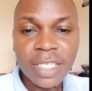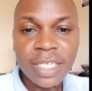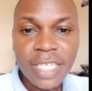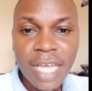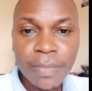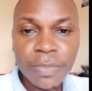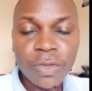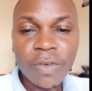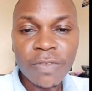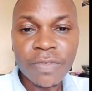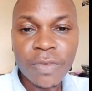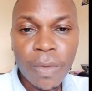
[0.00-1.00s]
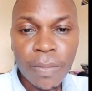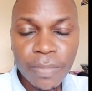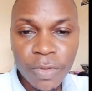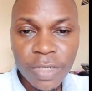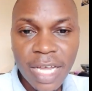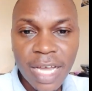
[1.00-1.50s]
in terms of
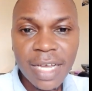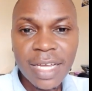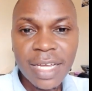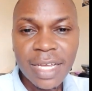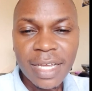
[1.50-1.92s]
computer